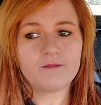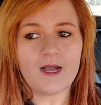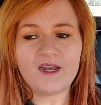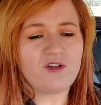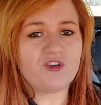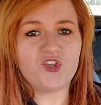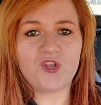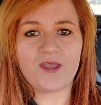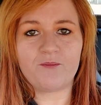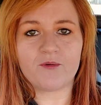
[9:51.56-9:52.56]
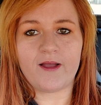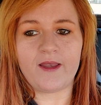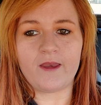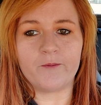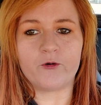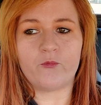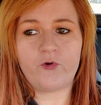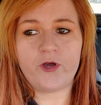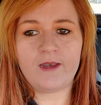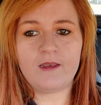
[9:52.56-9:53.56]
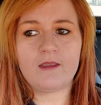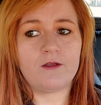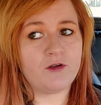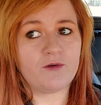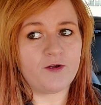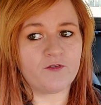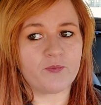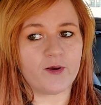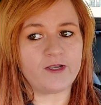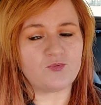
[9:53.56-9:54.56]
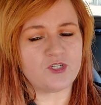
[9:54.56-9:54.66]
I don't do Lane Bryant anymore. One, they're overpriced,